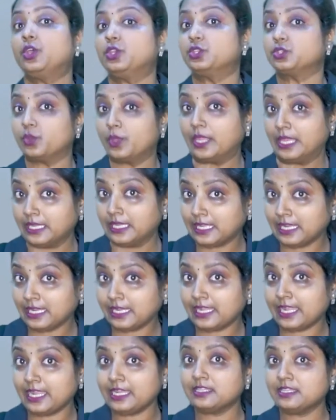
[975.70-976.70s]
So
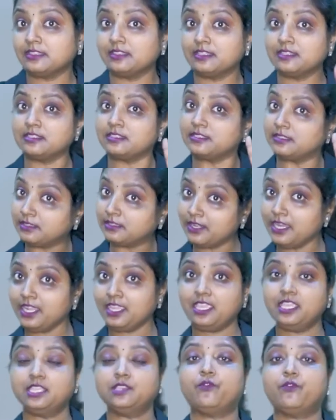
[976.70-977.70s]
inculcate this three
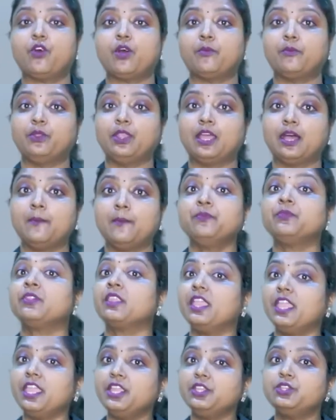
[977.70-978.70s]
key formula
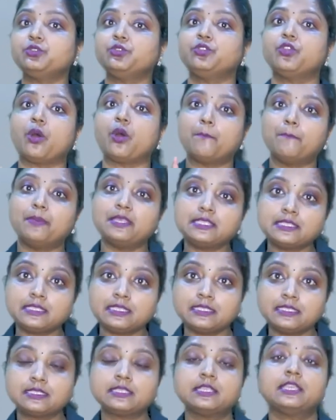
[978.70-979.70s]
into your
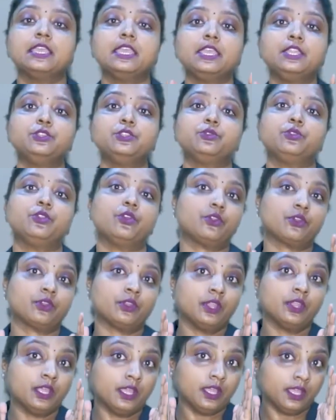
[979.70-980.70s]
business, into your
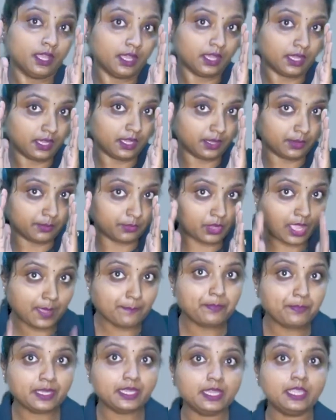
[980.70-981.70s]

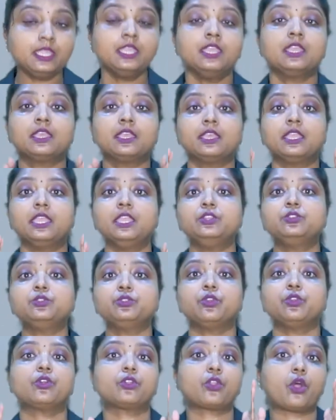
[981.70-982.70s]
company, into
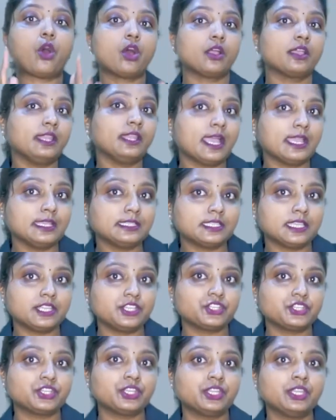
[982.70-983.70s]
your
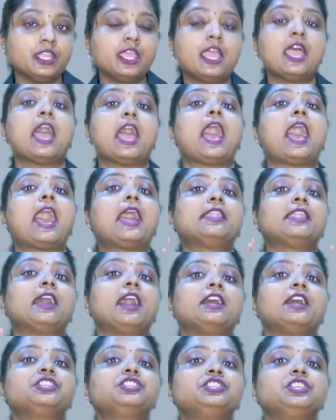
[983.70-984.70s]
organization, and
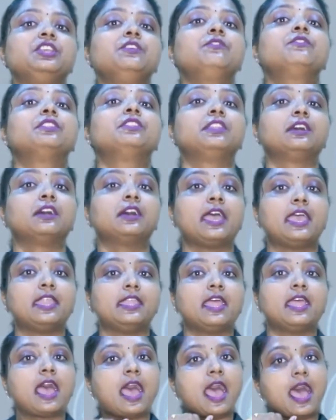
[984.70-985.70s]
achieve the
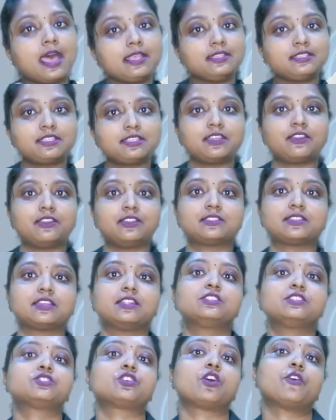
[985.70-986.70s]
enhanced
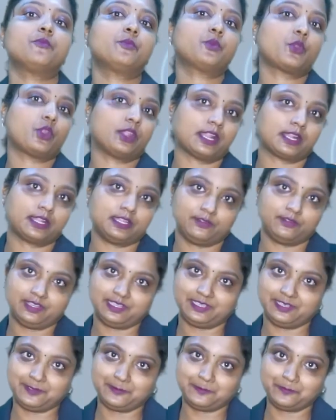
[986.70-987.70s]
results of
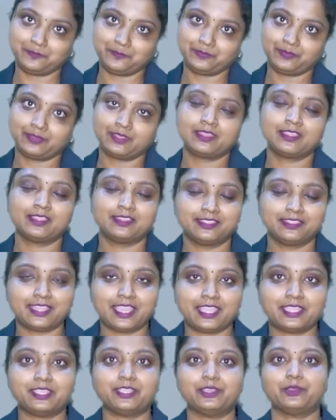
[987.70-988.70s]
productivity.
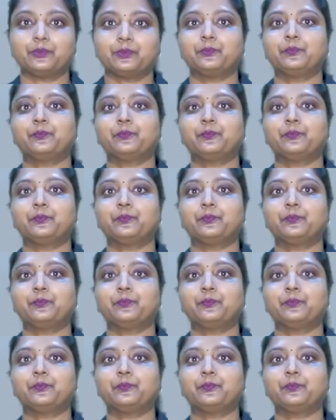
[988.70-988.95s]
Thank you.